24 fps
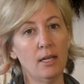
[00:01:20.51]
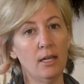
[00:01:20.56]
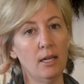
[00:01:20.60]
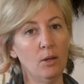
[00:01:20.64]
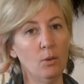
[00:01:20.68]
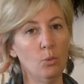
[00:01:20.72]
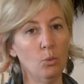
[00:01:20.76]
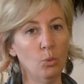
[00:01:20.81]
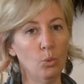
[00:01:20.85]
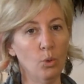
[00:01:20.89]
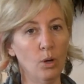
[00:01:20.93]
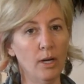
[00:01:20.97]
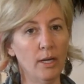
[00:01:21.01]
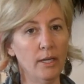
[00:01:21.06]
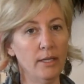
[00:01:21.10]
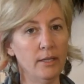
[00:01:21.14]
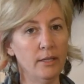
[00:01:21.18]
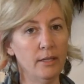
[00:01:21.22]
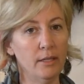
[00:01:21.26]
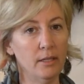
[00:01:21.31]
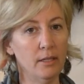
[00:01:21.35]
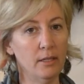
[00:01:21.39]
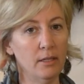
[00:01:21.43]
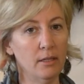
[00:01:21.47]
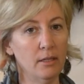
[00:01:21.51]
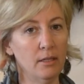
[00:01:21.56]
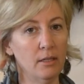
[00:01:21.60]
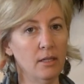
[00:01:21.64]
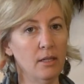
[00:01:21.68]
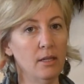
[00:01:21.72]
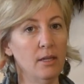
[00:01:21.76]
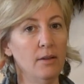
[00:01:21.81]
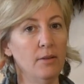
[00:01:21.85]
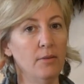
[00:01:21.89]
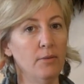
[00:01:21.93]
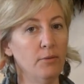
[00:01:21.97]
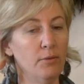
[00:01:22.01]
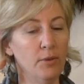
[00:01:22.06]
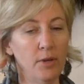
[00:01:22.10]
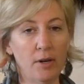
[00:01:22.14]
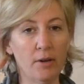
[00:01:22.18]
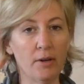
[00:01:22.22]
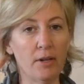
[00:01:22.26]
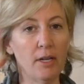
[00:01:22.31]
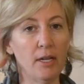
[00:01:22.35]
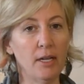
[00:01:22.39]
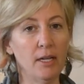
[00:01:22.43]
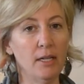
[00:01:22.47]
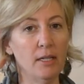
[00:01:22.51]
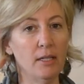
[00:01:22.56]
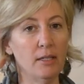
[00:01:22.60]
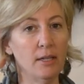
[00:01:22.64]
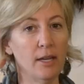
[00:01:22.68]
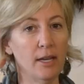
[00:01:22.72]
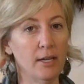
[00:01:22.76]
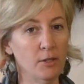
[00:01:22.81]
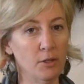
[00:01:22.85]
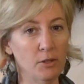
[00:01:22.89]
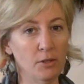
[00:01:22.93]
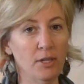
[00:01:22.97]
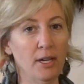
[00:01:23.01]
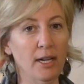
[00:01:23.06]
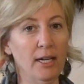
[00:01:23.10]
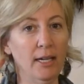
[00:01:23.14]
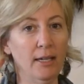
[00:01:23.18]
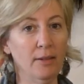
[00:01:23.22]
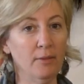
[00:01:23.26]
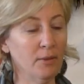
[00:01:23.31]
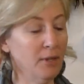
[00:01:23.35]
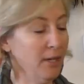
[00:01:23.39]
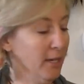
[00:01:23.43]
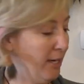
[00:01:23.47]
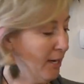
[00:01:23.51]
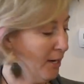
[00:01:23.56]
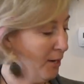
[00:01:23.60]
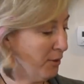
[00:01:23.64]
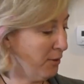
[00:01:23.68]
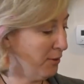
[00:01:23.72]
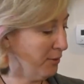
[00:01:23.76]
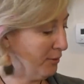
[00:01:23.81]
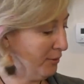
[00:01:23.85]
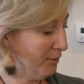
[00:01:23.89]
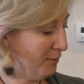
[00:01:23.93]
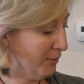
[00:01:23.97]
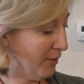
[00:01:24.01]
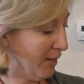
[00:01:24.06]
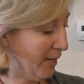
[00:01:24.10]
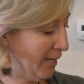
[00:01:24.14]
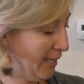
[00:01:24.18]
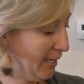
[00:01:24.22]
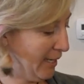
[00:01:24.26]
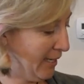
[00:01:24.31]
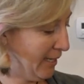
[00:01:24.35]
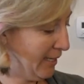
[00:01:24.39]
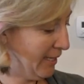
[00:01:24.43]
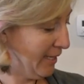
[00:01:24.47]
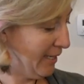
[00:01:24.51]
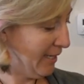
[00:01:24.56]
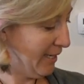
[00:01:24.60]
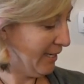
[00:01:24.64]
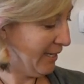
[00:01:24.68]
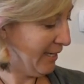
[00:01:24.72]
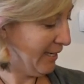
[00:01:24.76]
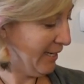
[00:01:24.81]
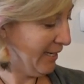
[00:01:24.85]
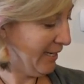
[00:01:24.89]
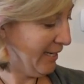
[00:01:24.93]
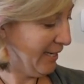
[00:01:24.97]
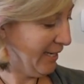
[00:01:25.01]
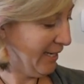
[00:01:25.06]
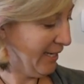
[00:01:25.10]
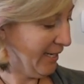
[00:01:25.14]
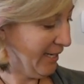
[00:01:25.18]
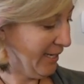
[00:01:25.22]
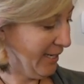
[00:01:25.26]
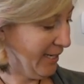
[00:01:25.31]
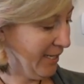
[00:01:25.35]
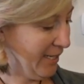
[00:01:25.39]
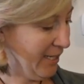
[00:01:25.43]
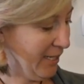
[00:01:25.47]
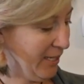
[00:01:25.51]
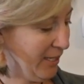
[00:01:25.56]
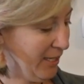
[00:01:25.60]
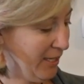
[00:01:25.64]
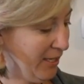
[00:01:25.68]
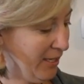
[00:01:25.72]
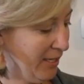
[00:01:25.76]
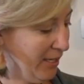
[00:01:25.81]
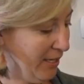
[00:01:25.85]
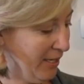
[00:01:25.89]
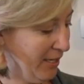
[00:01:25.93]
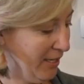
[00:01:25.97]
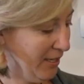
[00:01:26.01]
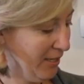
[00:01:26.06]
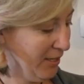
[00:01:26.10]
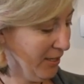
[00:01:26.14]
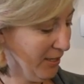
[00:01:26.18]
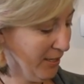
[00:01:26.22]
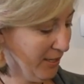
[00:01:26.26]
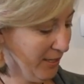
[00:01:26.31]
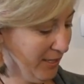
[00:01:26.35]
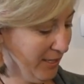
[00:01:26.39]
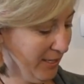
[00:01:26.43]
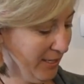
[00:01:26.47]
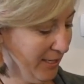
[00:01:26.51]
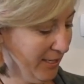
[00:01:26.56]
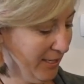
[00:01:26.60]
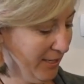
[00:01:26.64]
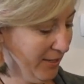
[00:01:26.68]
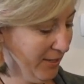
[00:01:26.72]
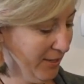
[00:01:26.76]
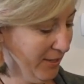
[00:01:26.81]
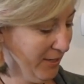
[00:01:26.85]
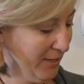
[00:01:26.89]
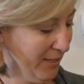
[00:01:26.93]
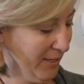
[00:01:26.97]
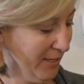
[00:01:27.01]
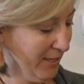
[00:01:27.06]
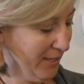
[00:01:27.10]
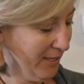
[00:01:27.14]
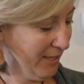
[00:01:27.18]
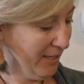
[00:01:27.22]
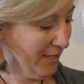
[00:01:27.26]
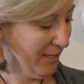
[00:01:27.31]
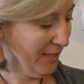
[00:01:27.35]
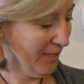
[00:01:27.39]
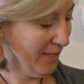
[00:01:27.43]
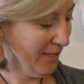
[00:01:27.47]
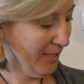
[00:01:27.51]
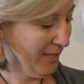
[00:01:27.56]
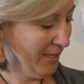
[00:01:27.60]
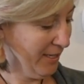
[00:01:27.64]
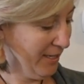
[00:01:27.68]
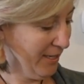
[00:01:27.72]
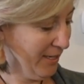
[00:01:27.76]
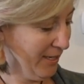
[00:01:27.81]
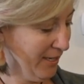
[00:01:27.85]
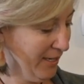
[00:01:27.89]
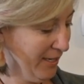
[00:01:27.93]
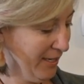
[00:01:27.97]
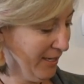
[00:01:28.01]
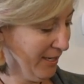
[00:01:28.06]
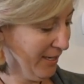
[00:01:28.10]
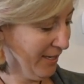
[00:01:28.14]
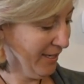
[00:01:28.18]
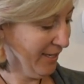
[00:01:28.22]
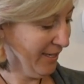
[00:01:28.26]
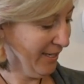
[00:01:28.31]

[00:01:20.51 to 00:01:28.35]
in one very entertaining video, right? Yes. I do not have an armature.